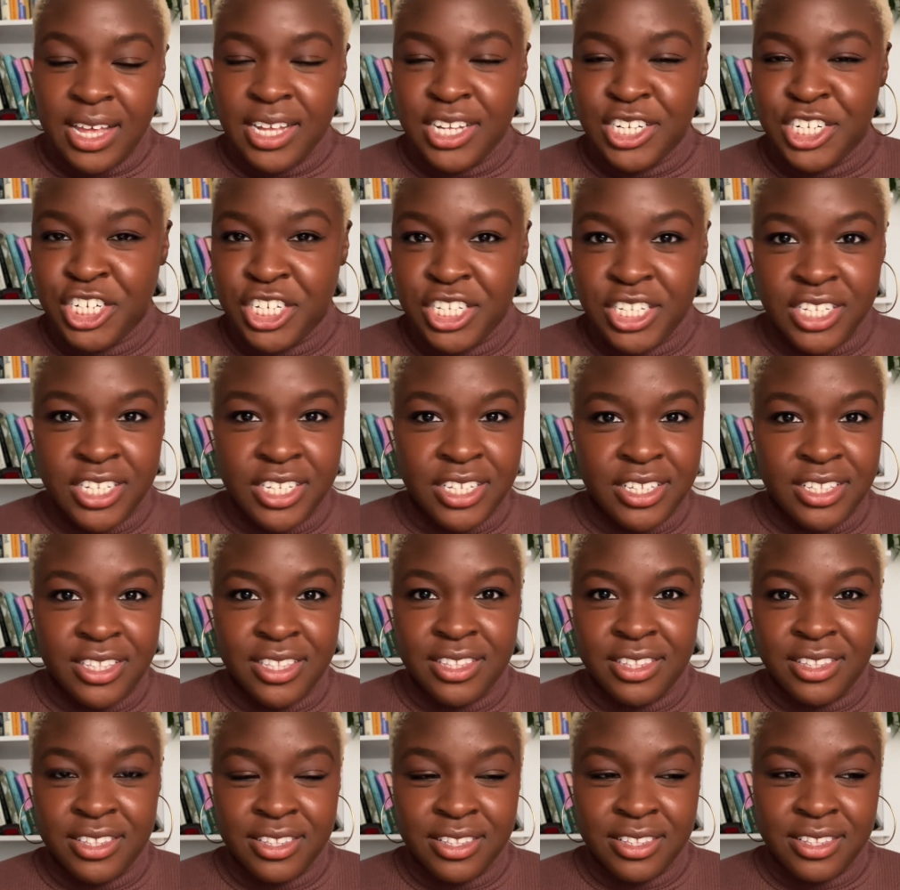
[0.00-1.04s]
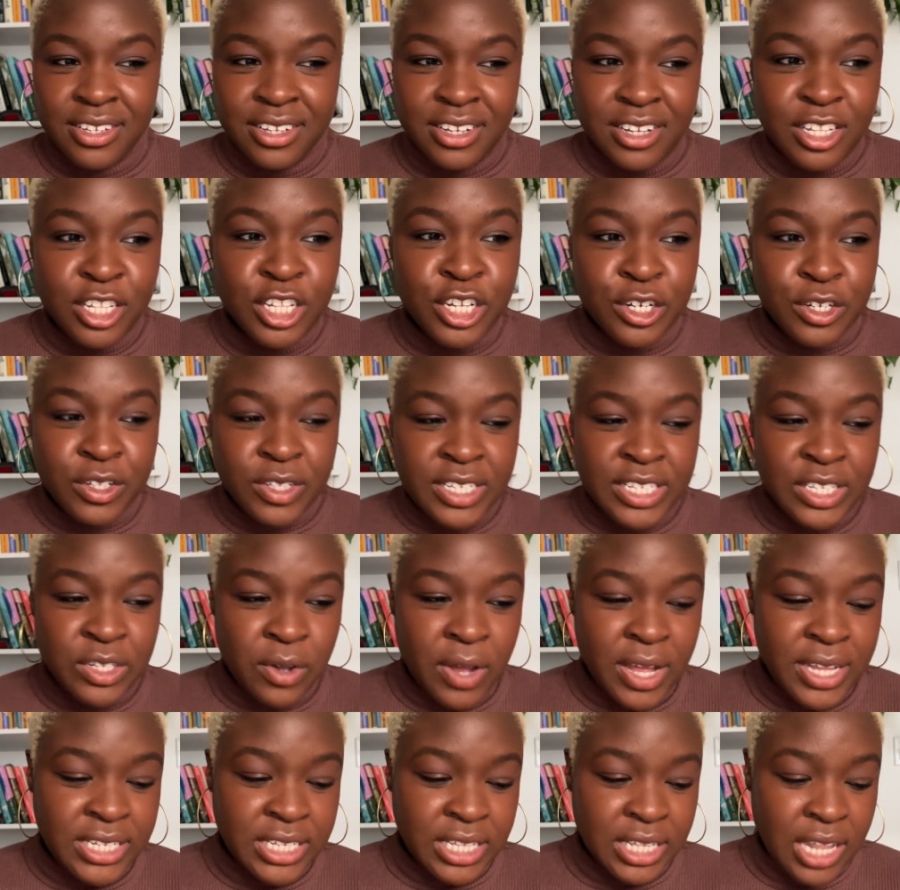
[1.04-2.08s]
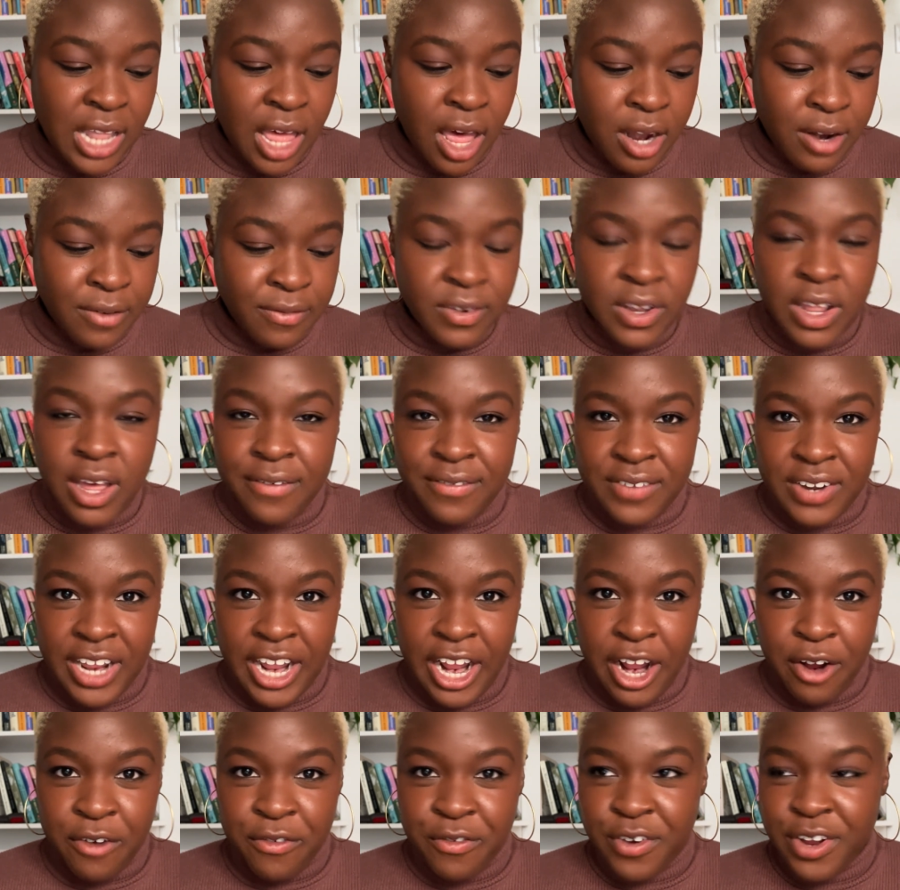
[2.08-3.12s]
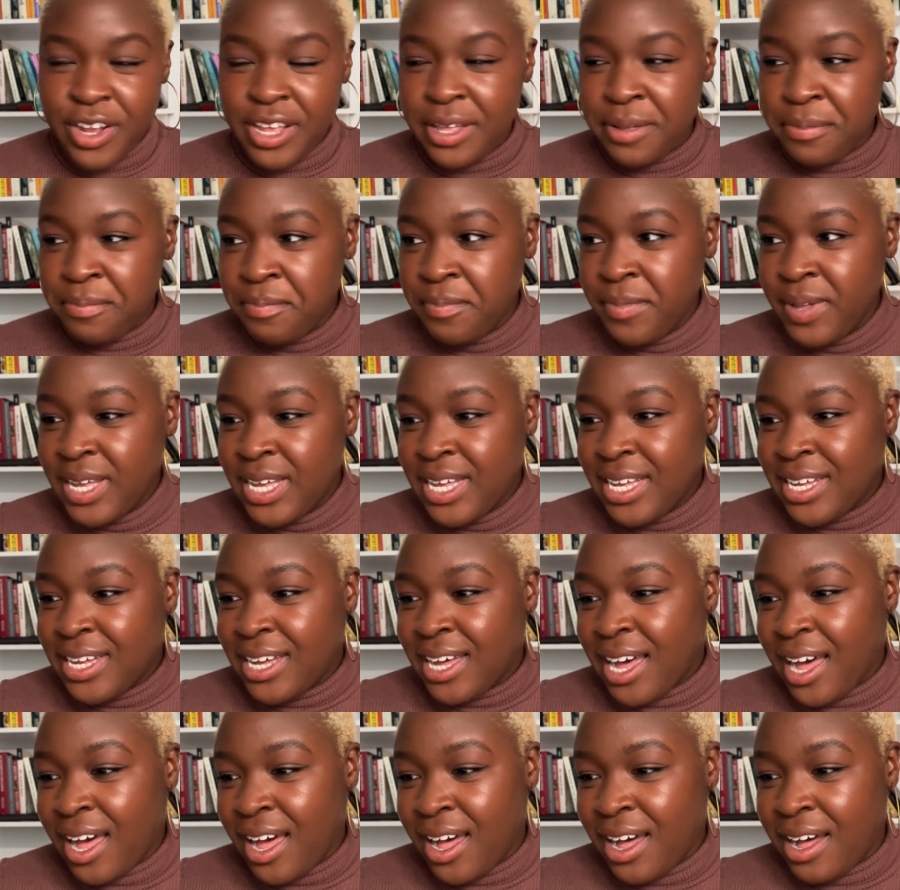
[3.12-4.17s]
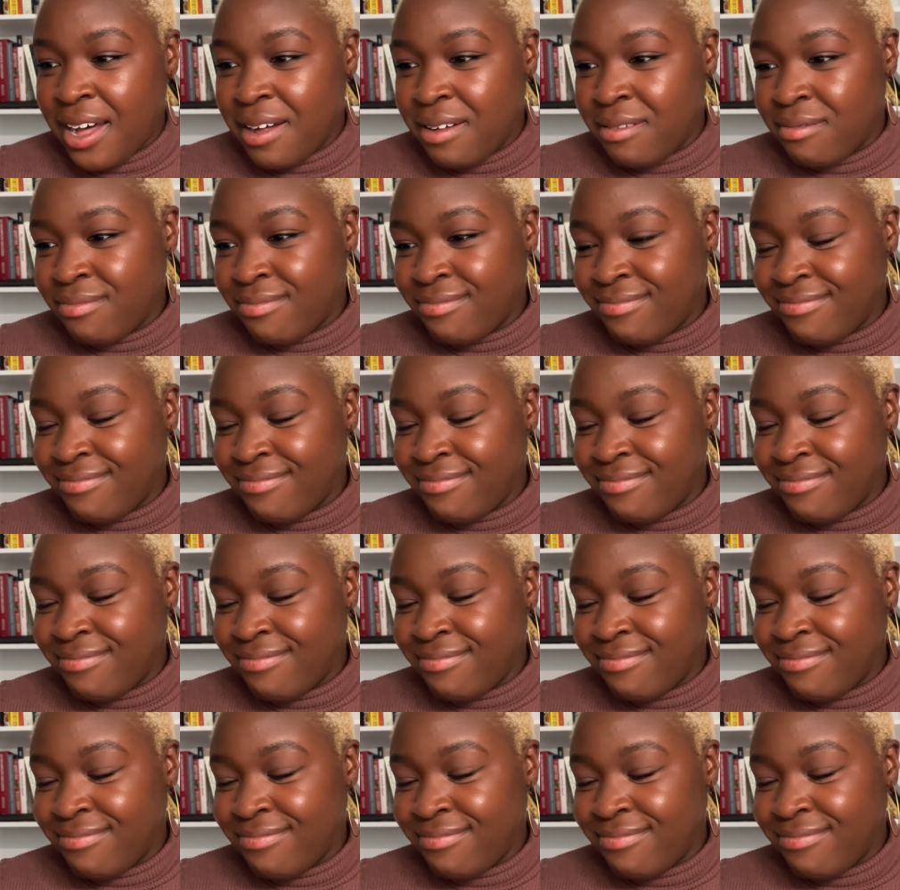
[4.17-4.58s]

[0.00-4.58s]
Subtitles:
she clearly still has a lot of love and care for him. I